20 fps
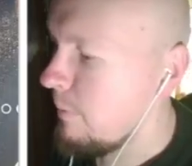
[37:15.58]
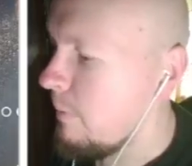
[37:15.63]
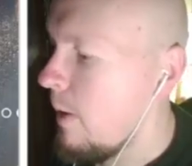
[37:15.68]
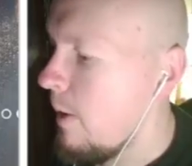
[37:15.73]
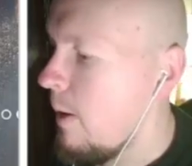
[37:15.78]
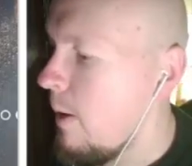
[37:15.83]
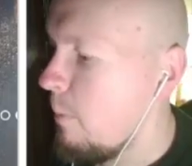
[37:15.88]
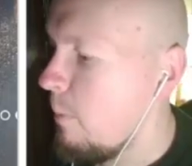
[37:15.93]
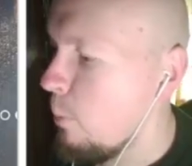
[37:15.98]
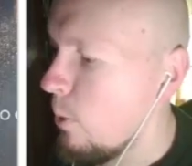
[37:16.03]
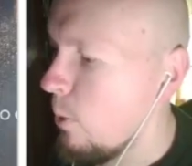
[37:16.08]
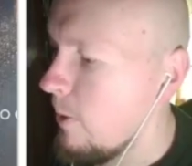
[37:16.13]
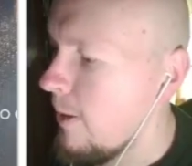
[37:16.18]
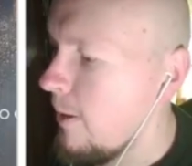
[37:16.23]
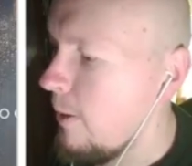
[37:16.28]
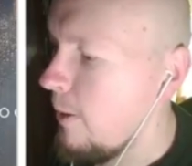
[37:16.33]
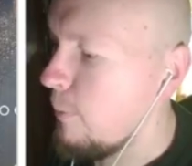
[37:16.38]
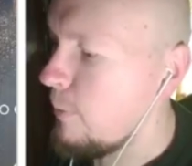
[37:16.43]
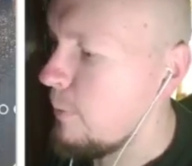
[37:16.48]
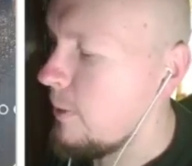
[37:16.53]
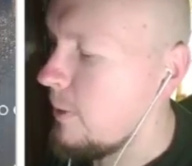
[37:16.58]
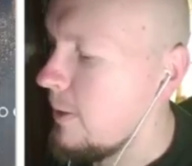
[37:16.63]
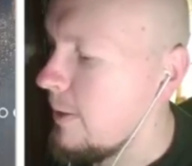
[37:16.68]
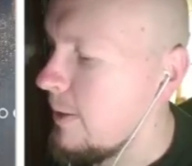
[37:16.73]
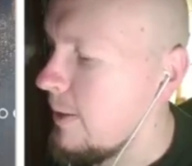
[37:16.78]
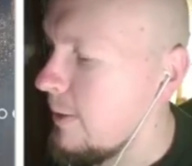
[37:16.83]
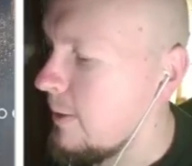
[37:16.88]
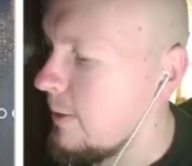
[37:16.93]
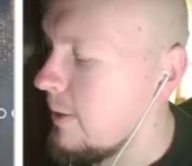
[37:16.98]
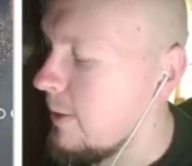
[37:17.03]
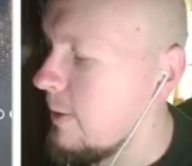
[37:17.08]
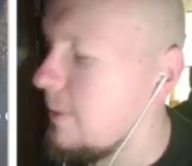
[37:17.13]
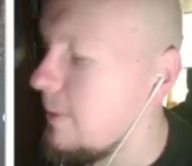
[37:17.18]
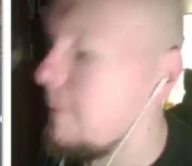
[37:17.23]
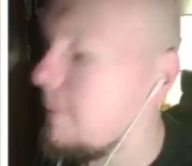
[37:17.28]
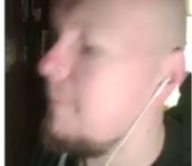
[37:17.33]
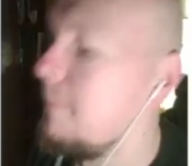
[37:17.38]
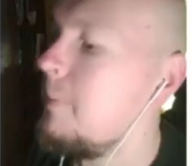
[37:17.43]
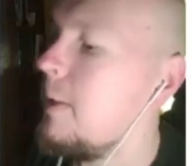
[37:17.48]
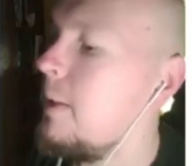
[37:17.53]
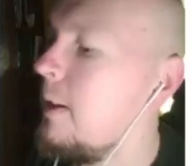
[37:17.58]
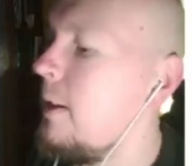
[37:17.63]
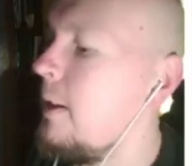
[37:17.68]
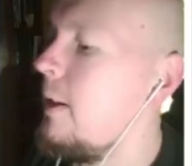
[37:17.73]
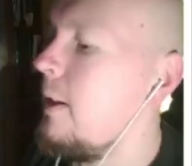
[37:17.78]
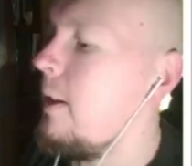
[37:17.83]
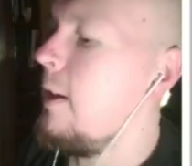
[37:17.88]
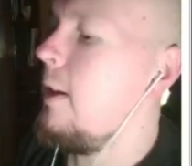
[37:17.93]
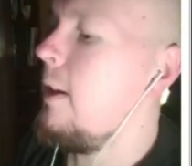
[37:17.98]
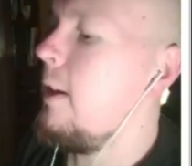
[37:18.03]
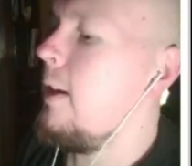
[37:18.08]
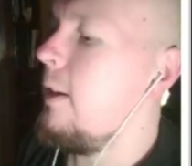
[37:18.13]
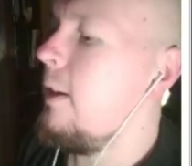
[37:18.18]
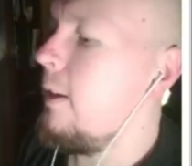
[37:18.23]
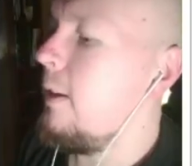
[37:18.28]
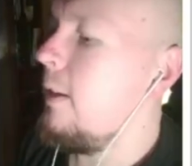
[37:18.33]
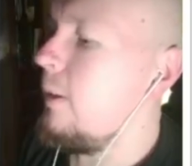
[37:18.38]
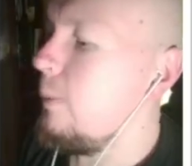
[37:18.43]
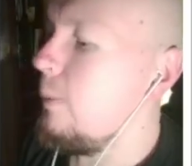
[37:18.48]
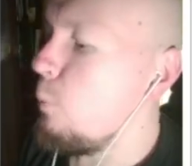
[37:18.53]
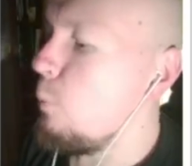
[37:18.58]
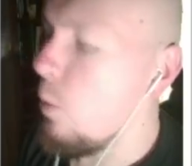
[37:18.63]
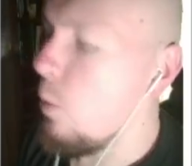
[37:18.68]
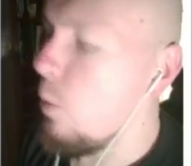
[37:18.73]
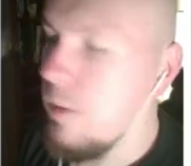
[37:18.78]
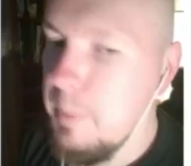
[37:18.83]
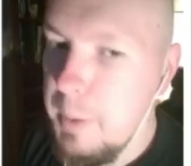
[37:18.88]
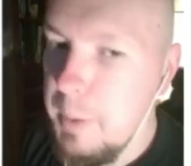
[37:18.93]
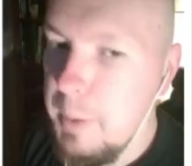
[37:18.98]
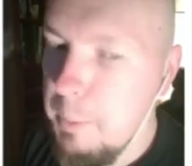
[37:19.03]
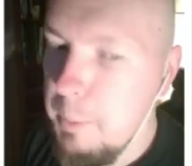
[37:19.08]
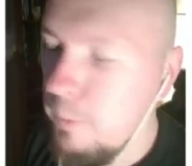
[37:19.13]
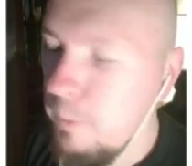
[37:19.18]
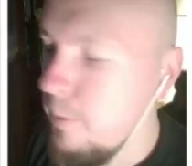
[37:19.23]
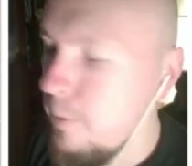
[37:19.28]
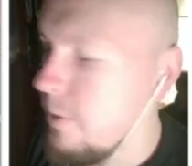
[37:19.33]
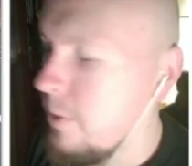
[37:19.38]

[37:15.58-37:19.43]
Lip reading: careful in warning people, first of all.